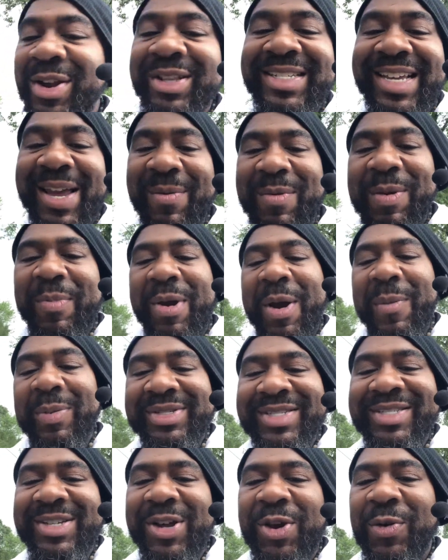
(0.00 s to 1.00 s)
entertainment
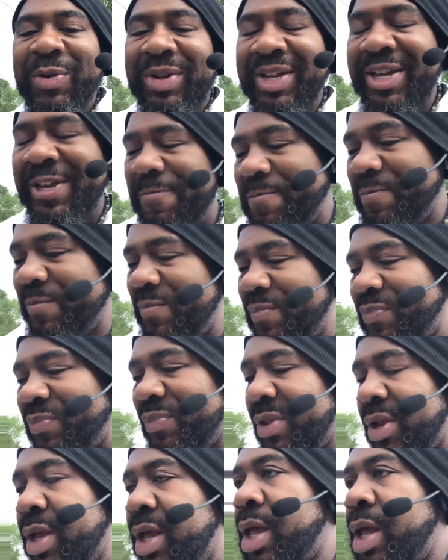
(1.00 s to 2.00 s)
purposes only.
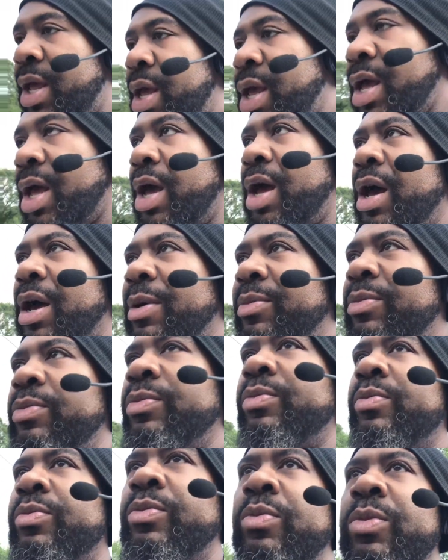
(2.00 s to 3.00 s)

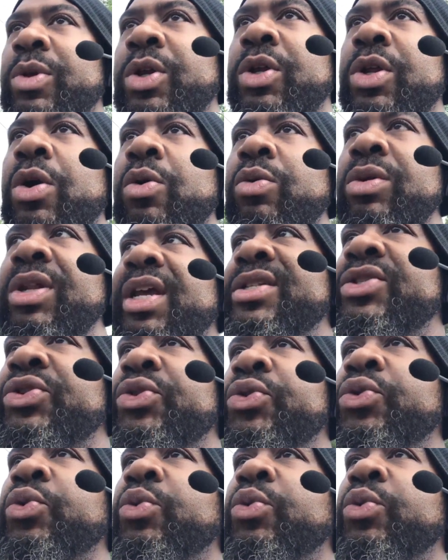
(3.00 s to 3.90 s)
Um, you don't need